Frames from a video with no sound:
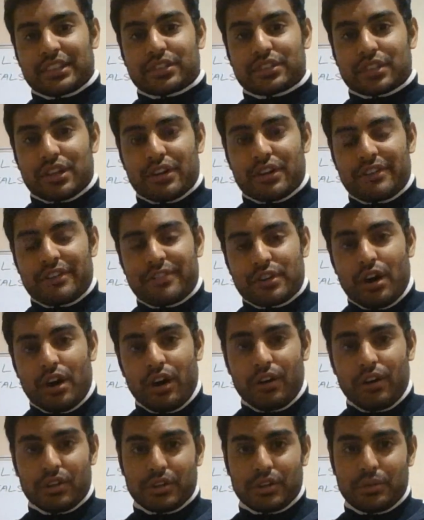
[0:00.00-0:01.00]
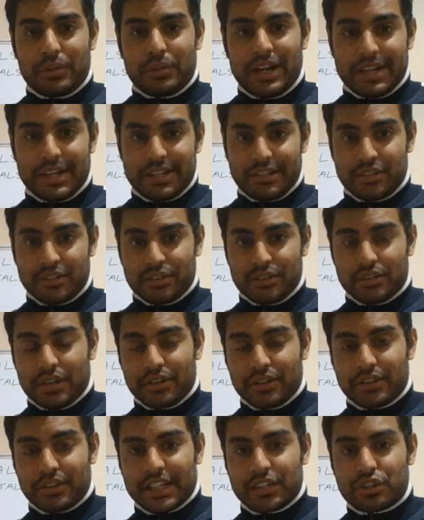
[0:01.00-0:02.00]
So if you hold the wire, you
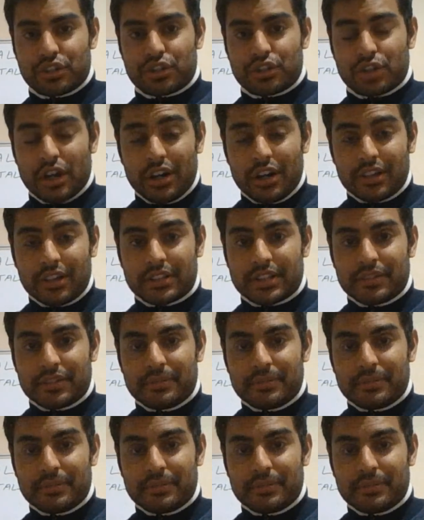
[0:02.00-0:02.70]
don't get shocked.